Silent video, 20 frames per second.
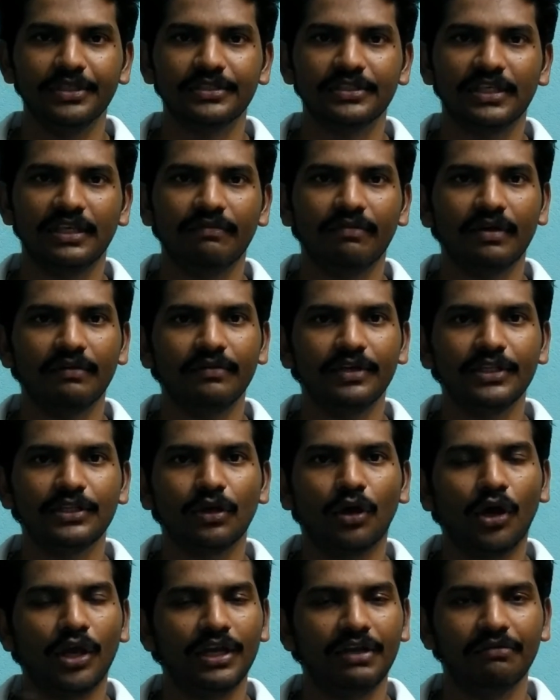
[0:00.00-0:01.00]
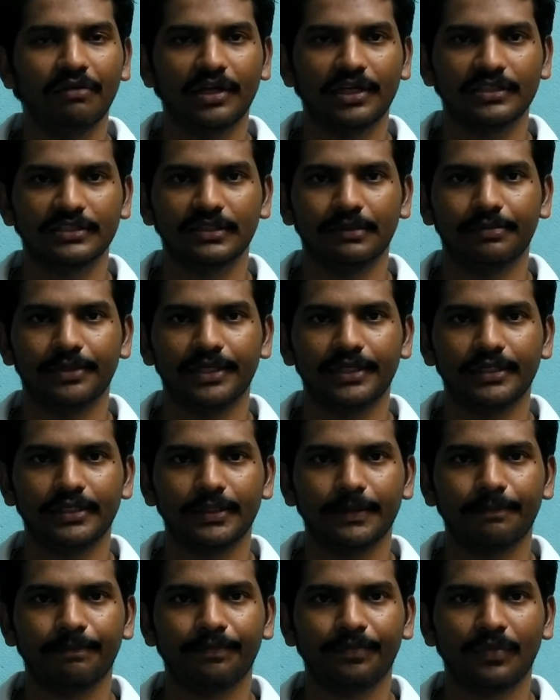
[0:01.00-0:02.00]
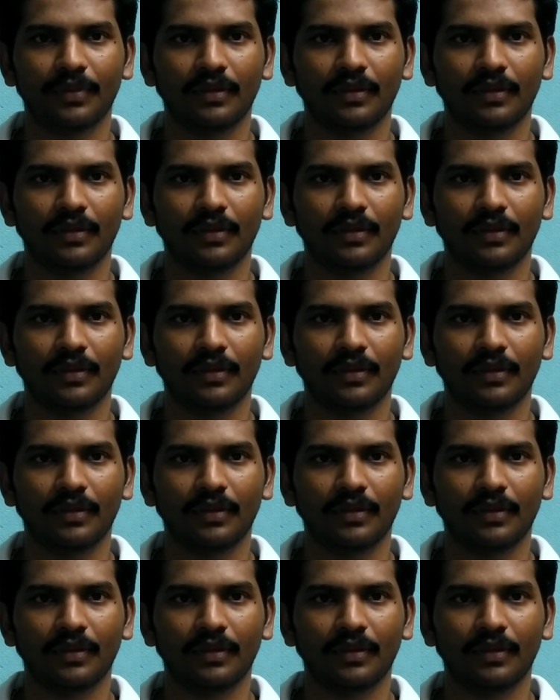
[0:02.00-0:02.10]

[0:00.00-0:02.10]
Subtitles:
is given with oil water separator,